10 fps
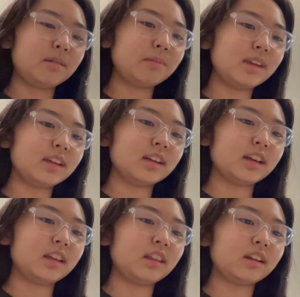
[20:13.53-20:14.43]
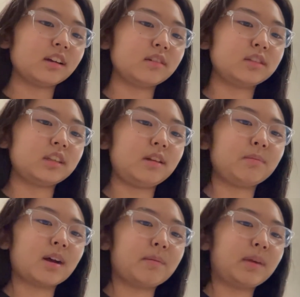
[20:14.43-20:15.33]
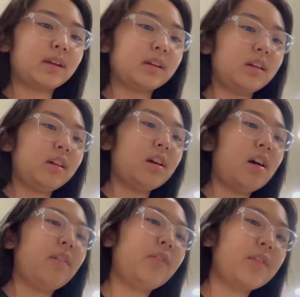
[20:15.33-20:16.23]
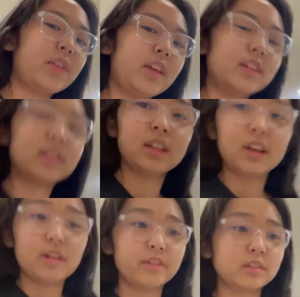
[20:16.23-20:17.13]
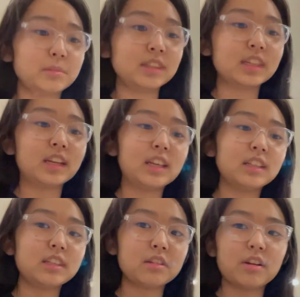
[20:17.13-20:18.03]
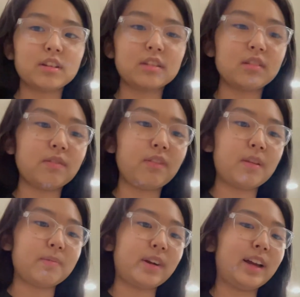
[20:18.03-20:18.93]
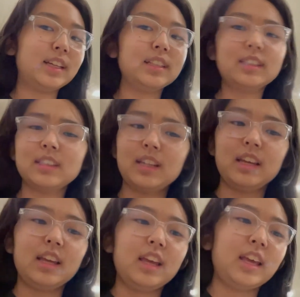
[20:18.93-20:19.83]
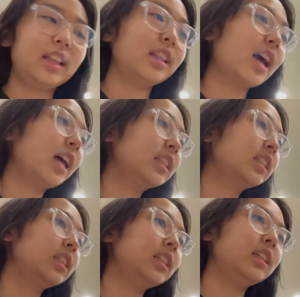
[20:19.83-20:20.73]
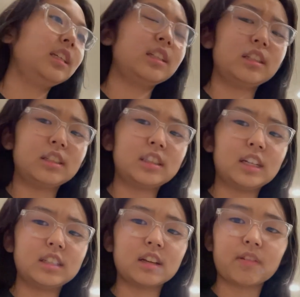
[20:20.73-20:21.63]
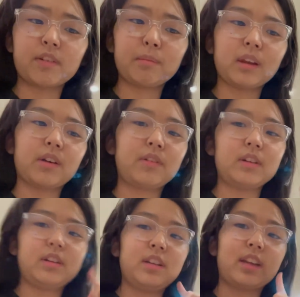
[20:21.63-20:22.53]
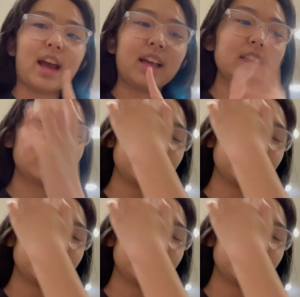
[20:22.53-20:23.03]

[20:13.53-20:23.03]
bit, I think, of steam coming off of this, which means it is starting to vaporize, and that is changing from liquid to gas.